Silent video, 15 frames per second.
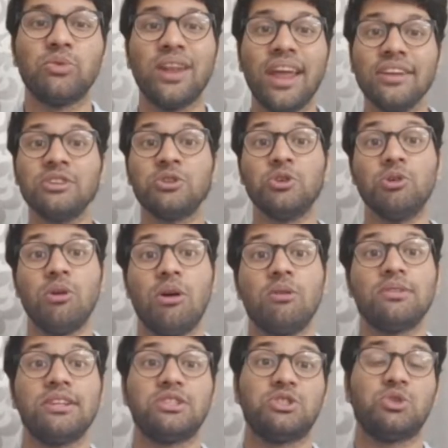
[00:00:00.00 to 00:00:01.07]
we like to go
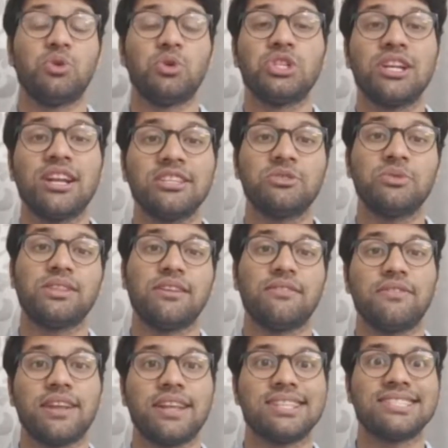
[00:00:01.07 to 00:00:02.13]
out and socialize with our
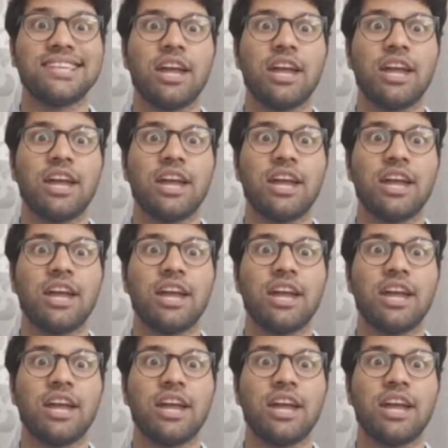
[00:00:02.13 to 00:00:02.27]
friends,